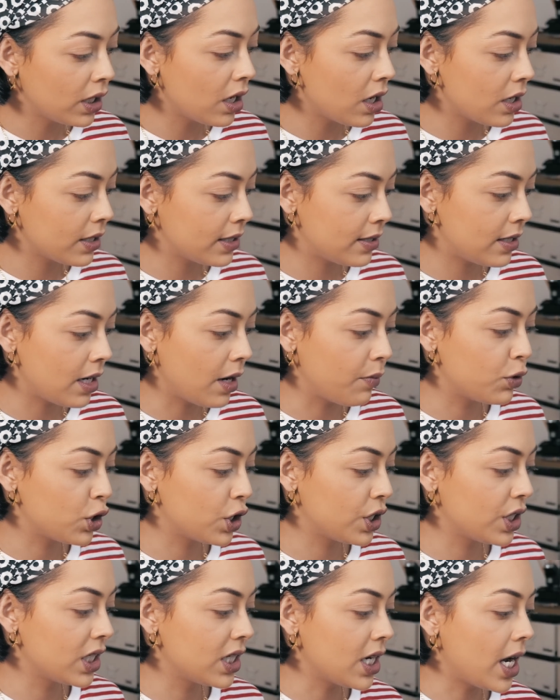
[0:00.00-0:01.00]
last step
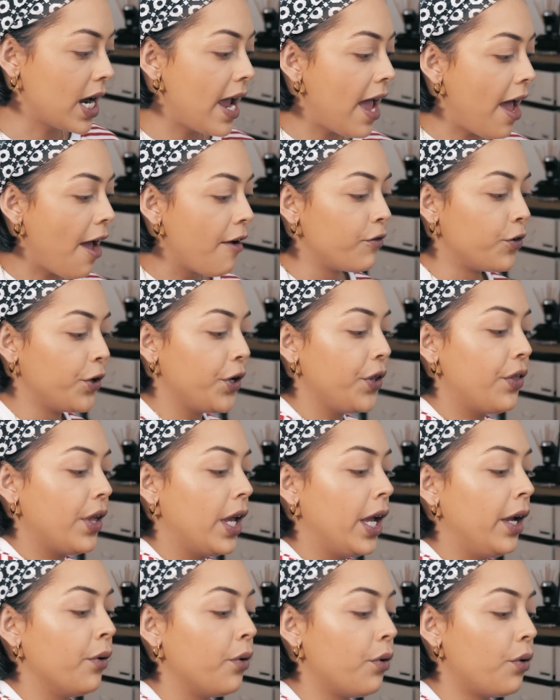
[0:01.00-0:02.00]
just to tie
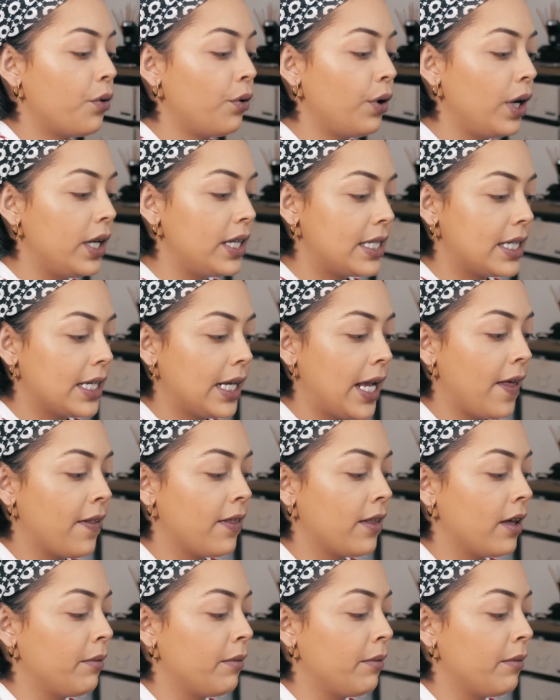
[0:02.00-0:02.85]
everything all in together.